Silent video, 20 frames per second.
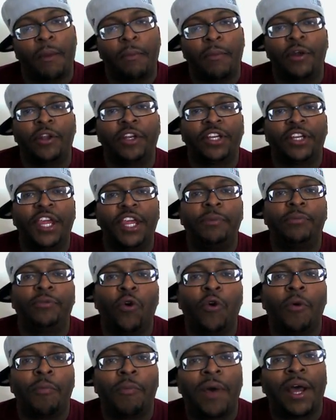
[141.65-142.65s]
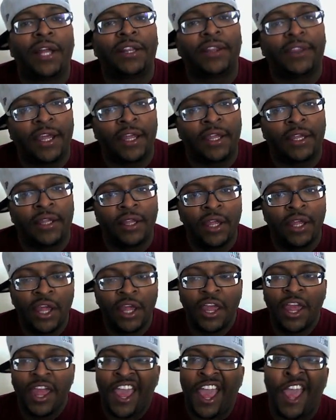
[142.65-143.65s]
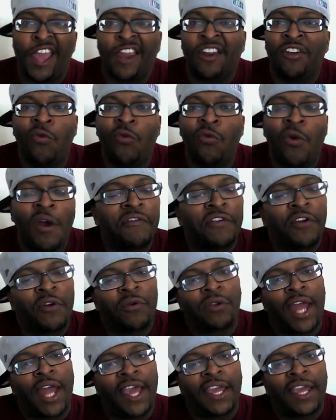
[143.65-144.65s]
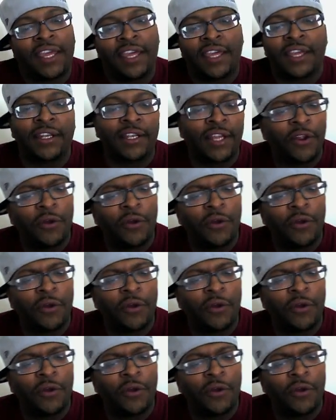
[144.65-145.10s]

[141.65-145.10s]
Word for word: I'm gonna keep doing my thing, and whoever don't like it,